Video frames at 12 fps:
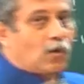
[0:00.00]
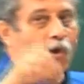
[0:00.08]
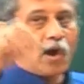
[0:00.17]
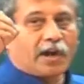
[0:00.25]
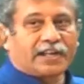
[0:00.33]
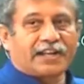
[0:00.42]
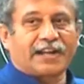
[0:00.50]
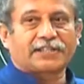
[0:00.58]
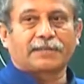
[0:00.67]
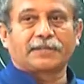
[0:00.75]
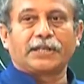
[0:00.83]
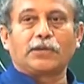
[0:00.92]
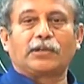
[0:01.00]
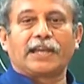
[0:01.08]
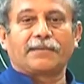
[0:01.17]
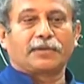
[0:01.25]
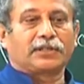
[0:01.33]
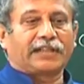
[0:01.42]
coordinates of the
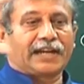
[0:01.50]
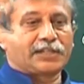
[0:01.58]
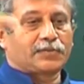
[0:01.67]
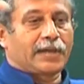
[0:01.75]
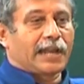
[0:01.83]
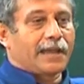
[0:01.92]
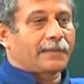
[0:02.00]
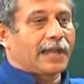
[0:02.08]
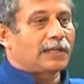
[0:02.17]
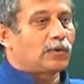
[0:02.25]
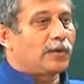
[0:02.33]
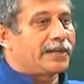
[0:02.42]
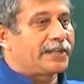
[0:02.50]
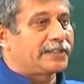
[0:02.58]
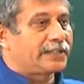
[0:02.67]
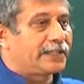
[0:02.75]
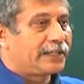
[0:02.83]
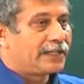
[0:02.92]
nuclei? Because that is where I am calculating
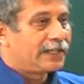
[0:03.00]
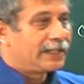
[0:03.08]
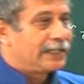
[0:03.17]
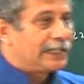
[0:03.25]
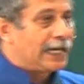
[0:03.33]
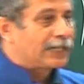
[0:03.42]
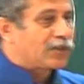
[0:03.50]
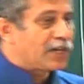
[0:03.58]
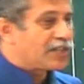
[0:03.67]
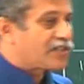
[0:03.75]
the electronic